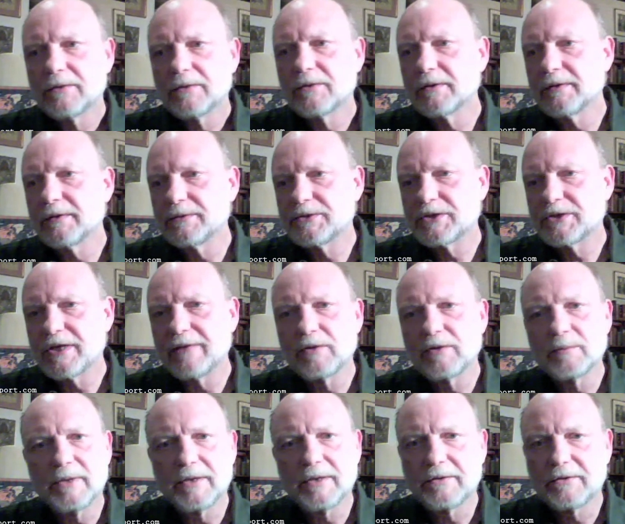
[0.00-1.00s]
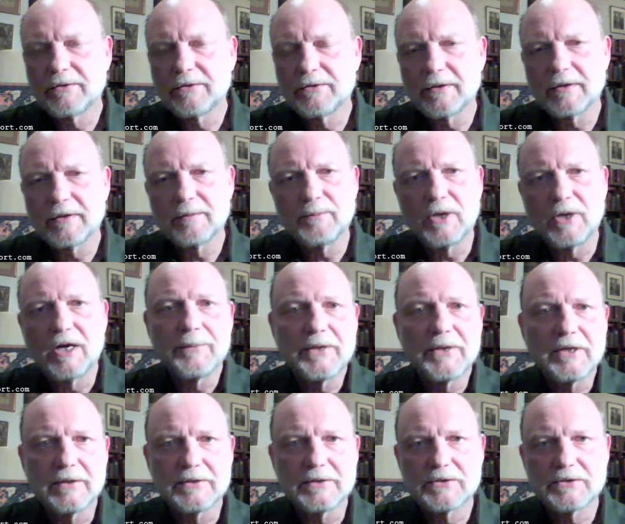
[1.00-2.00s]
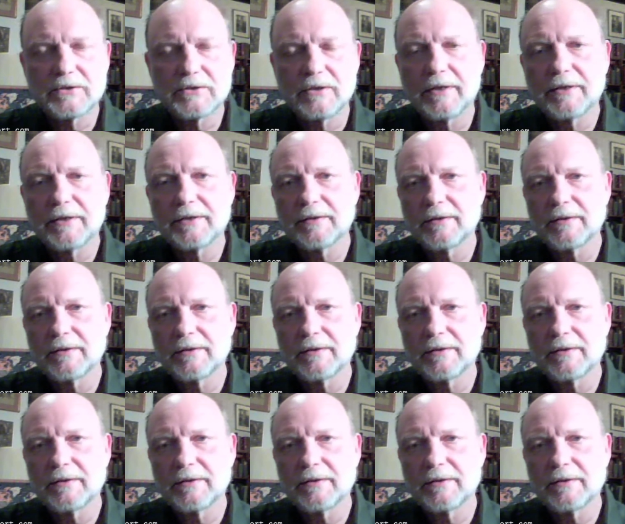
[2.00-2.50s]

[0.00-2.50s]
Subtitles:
The 7-month bombing onslaught